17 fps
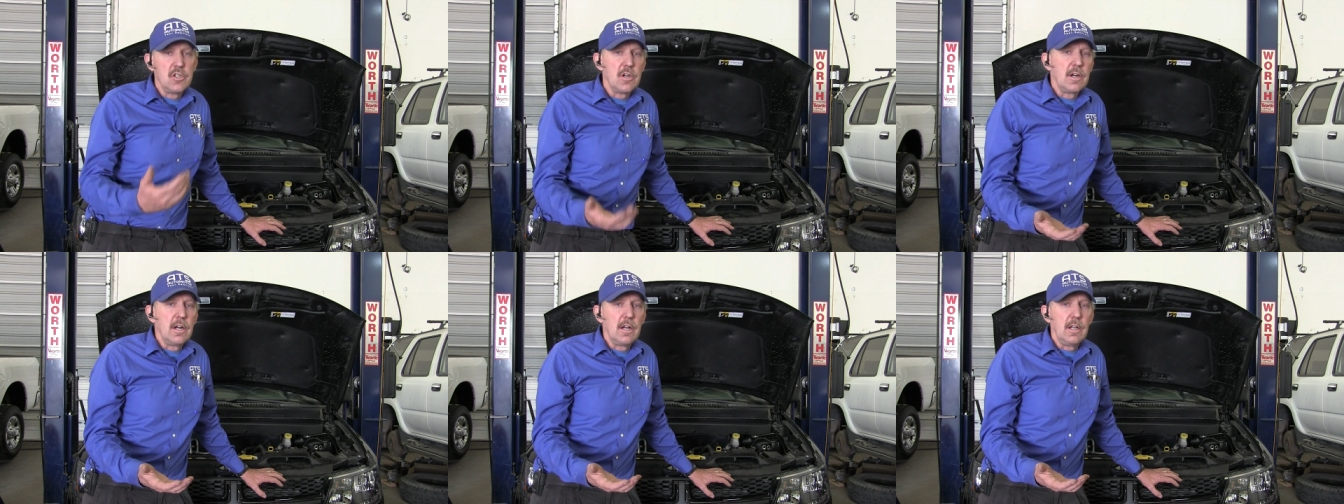
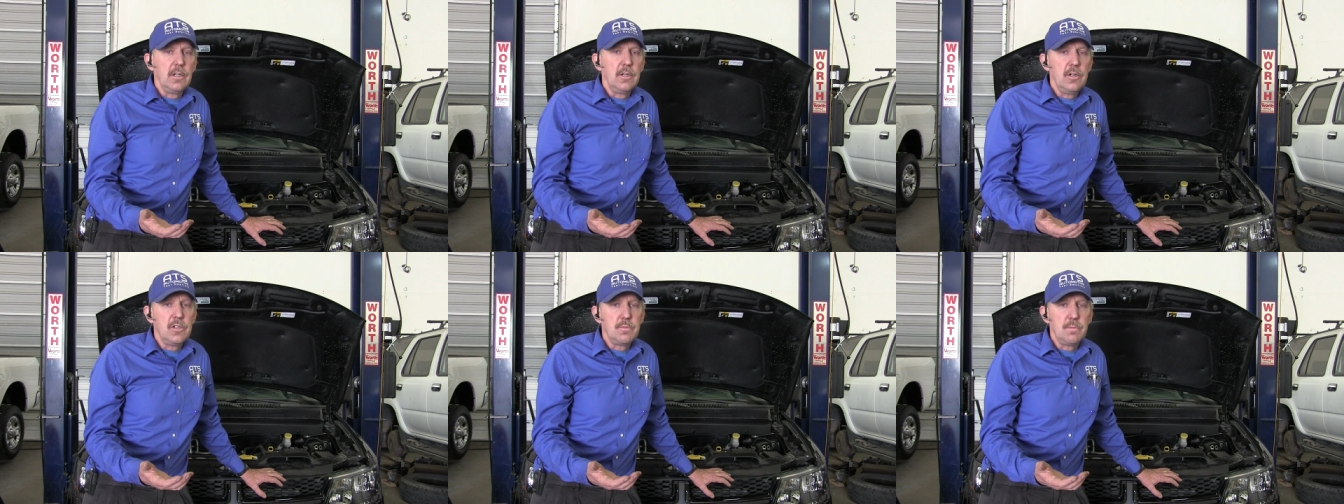you're going to
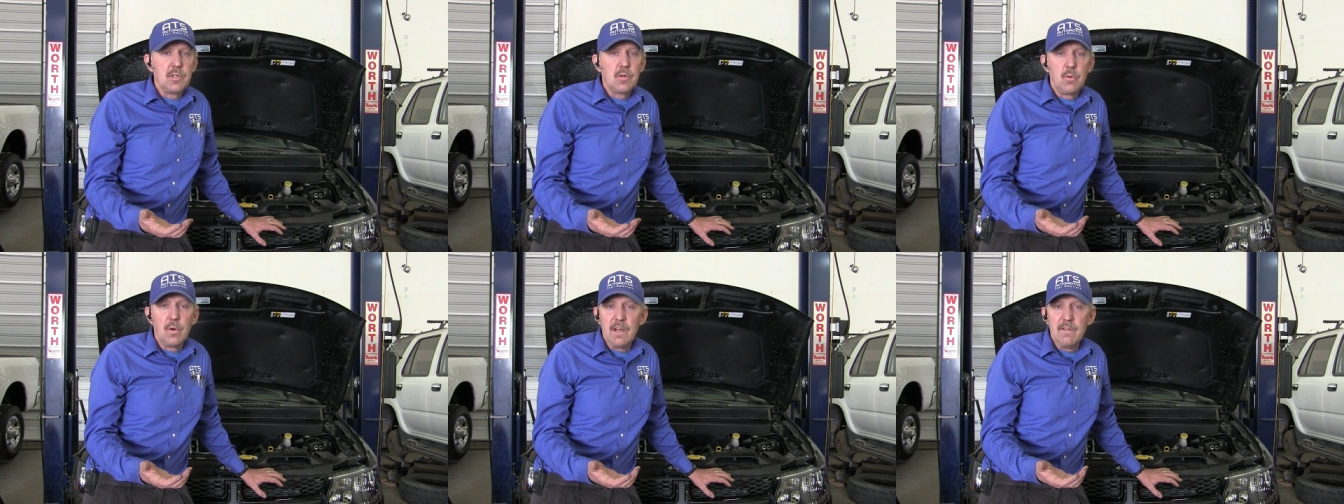lose
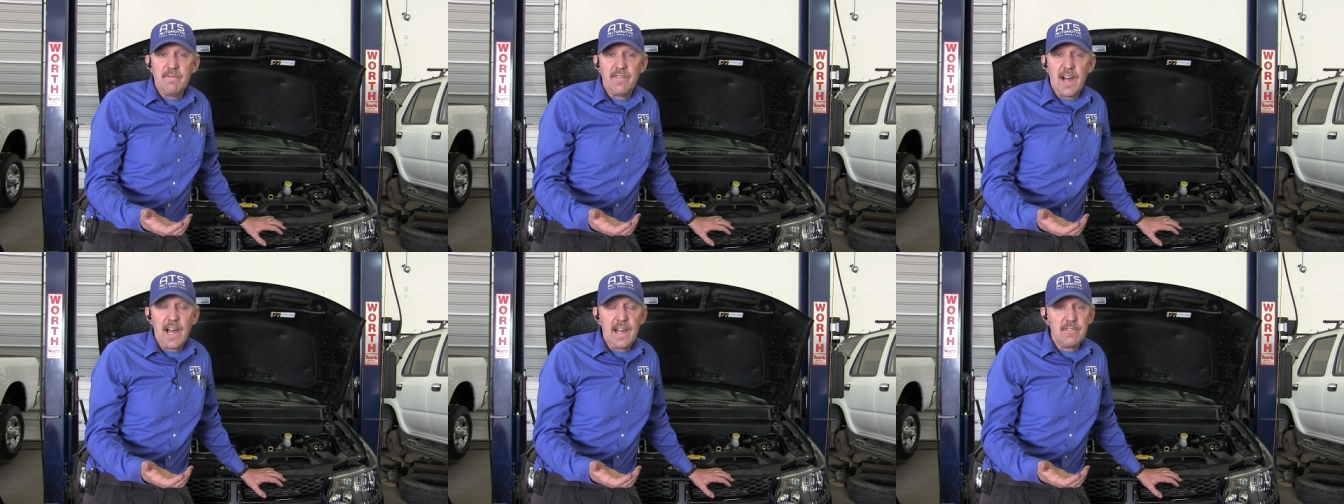between
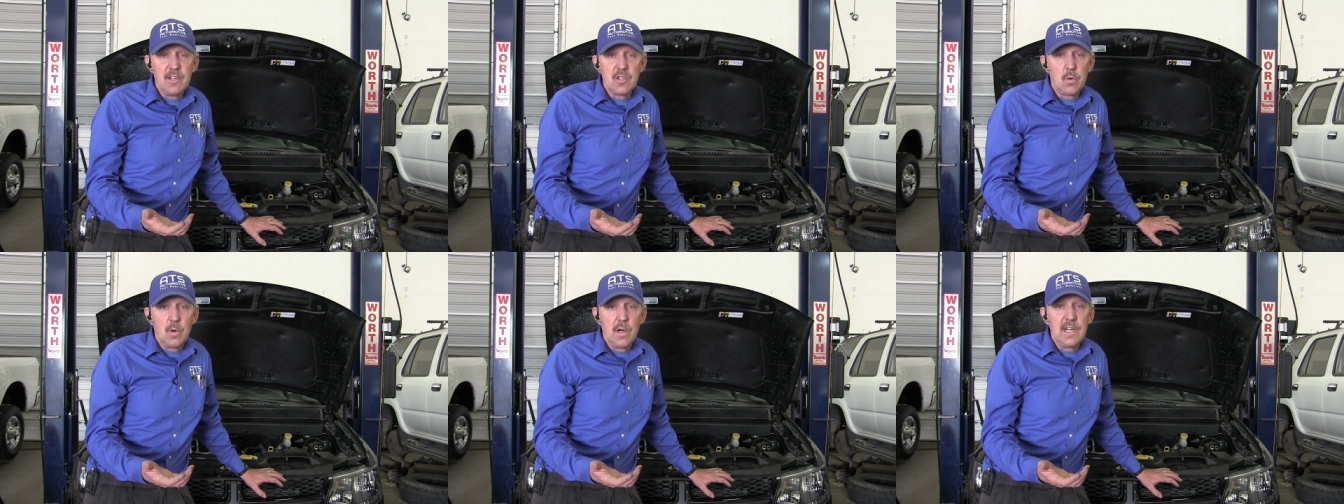5
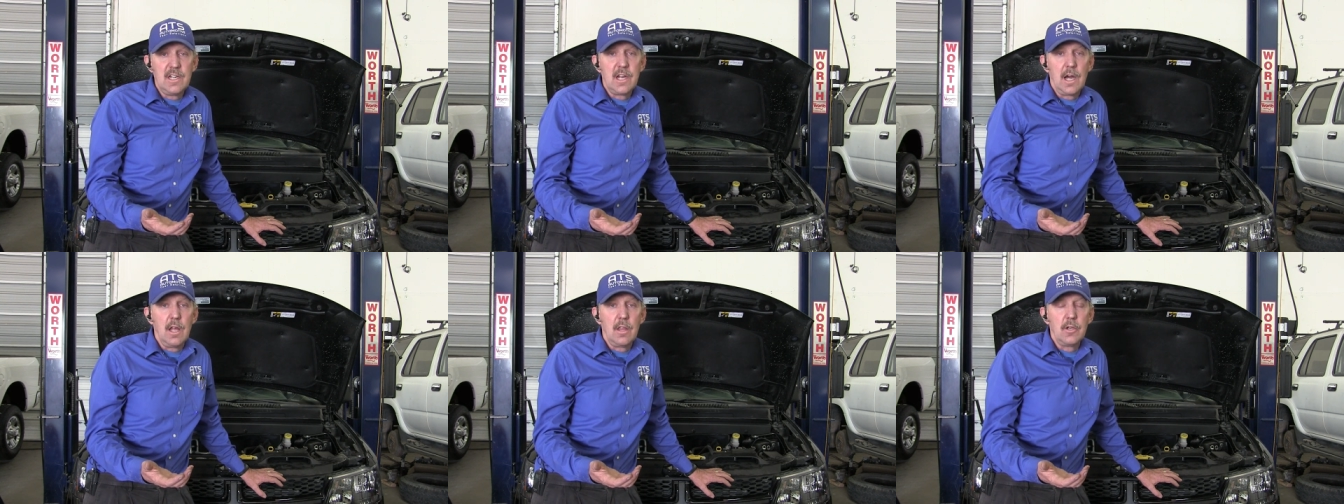and
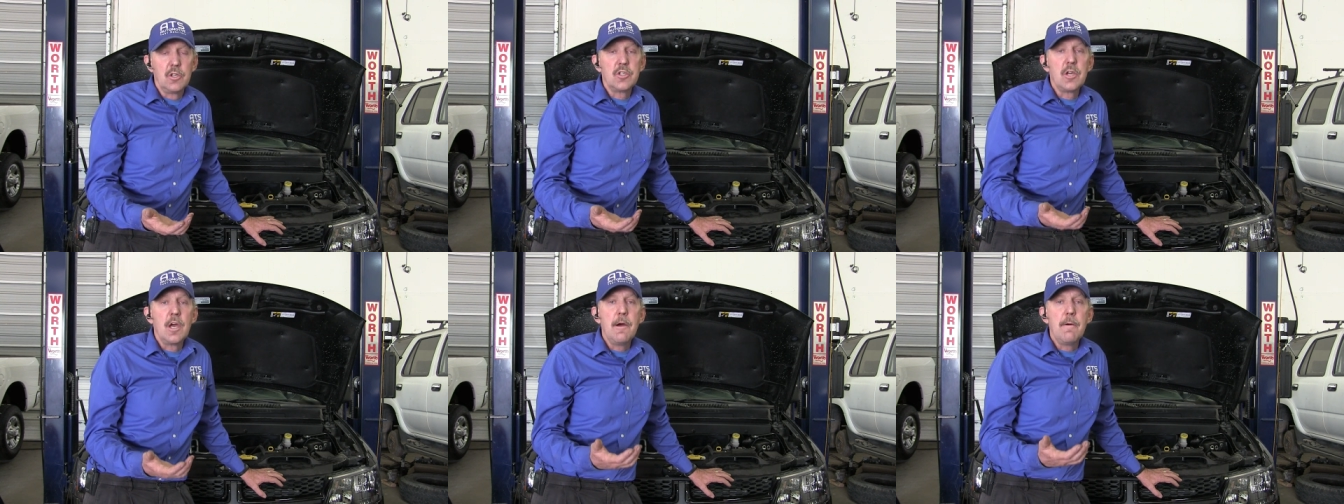
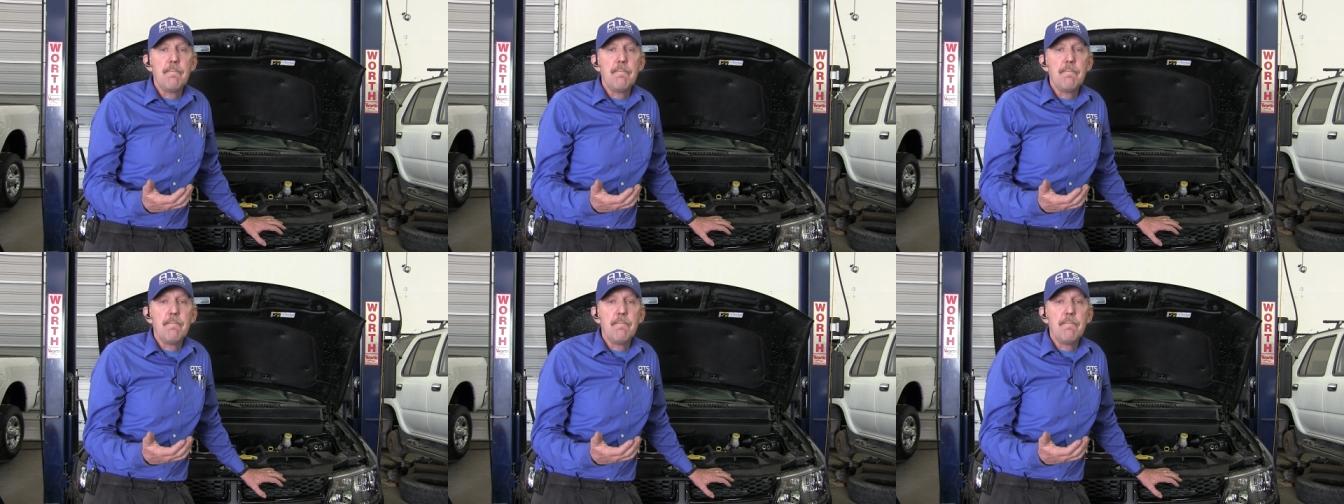$20